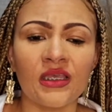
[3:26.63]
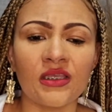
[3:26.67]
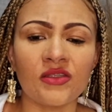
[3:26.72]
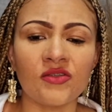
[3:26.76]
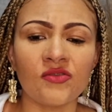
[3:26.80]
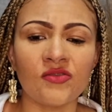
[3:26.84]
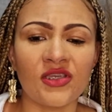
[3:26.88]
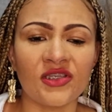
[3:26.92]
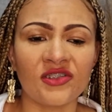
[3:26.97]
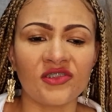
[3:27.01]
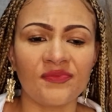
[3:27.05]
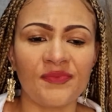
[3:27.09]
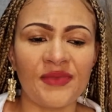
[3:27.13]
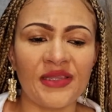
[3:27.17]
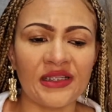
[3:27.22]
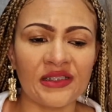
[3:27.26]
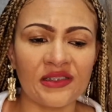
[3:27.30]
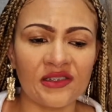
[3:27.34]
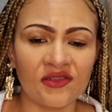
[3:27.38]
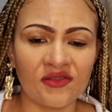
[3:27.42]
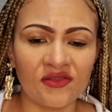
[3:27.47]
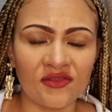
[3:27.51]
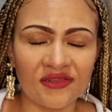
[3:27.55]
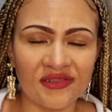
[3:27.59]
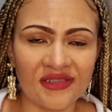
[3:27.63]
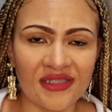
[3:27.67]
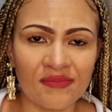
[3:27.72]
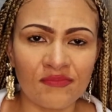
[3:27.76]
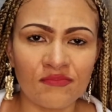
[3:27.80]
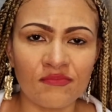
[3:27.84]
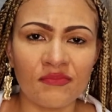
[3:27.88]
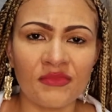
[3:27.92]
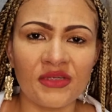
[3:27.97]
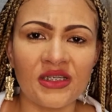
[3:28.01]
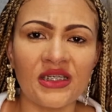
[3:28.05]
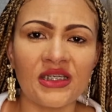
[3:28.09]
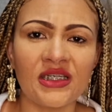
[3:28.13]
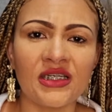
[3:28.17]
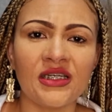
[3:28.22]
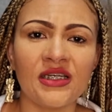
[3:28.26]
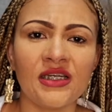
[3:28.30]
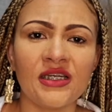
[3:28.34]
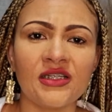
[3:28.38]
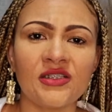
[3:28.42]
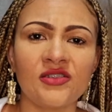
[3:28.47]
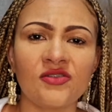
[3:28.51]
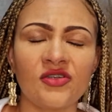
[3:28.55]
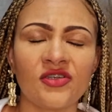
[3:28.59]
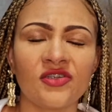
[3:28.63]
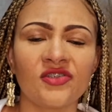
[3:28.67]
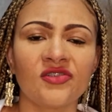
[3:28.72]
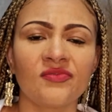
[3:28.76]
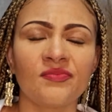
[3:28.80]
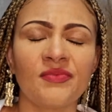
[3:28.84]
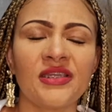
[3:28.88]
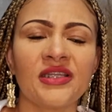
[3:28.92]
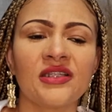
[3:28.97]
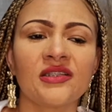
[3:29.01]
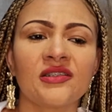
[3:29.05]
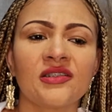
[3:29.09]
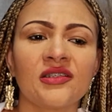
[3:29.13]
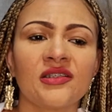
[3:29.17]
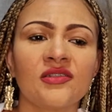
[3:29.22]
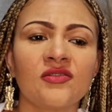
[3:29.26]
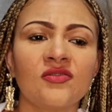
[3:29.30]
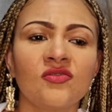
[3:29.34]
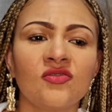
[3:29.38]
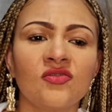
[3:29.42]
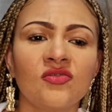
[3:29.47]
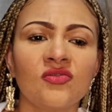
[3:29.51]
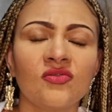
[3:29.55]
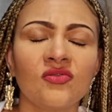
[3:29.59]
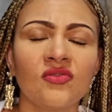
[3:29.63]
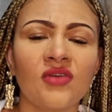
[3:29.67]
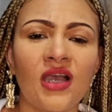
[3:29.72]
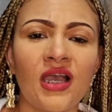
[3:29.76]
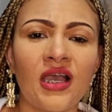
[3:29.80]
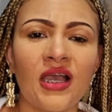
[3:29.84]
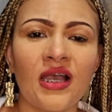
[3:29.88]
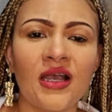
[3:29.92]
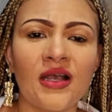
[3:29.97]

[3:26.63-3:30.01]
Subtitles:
You expect it to submit, you expect it to